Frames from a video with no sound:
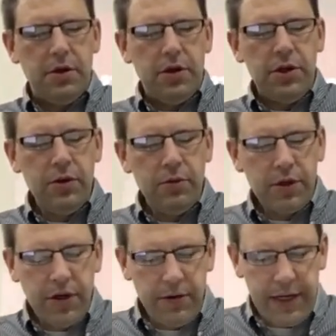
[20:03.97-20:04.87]
You will
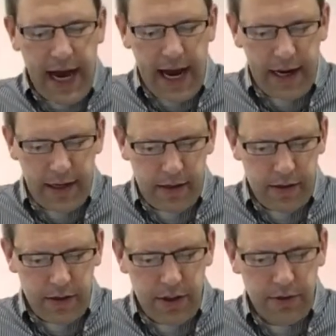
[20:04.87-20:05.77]
go into hiding.
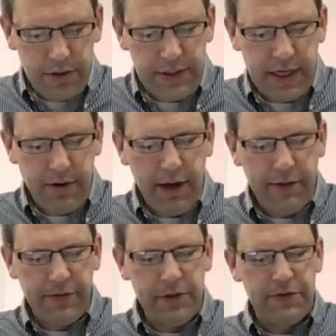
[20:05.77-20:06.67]
You will seek a
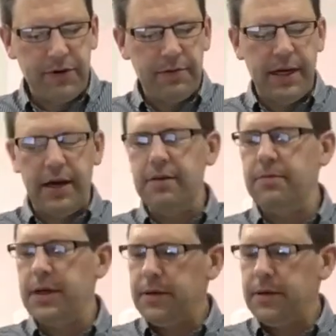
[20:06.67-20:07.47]
refuge from the enemy.